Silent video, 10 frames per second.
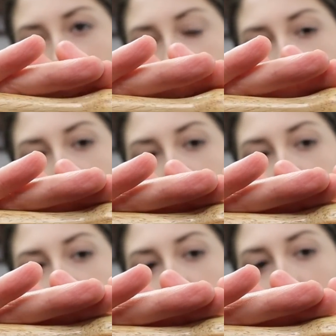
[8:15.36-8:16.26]
in like a
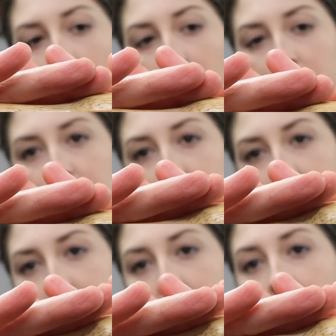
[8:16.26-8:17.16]
little crock or
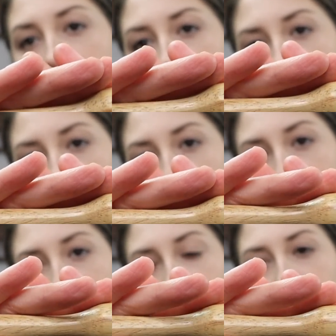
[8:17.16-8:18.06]
just on my
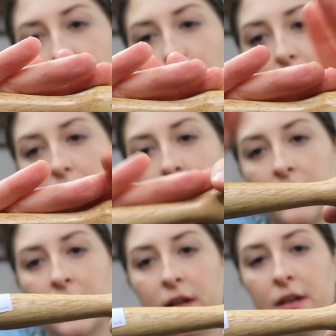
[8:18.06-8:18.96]
shelves for decor.
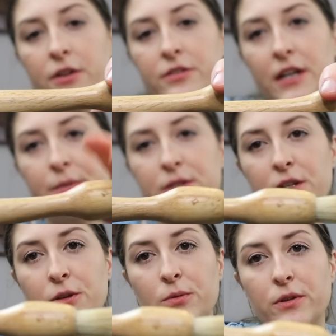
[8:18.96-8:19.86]
Just thought it was a
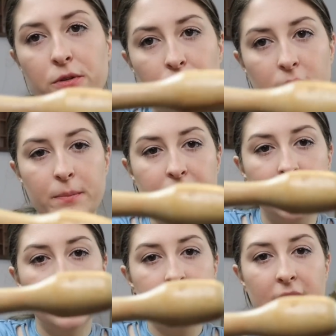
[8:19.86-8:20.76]
cute little
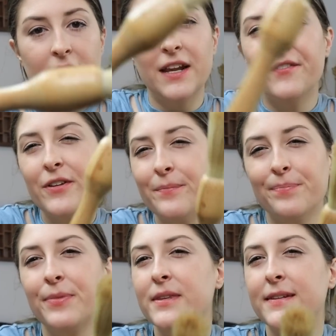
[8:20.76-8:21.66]
piece. I could even
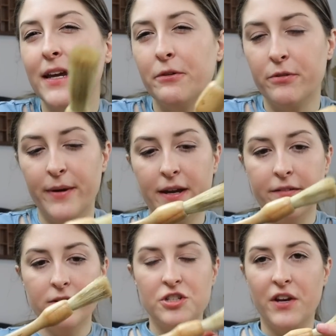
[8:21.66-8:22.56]
stick it with
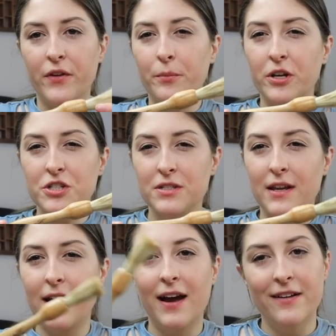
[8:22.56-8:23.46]
my shaving brushes
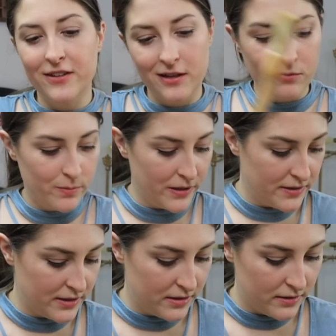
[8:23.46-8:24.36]
that I have, like it would
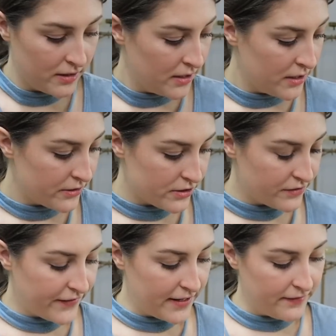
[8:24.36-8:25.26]
blend in
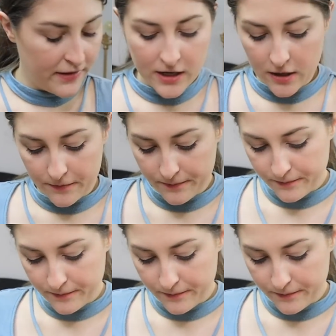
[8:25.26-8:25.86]
just fine in there.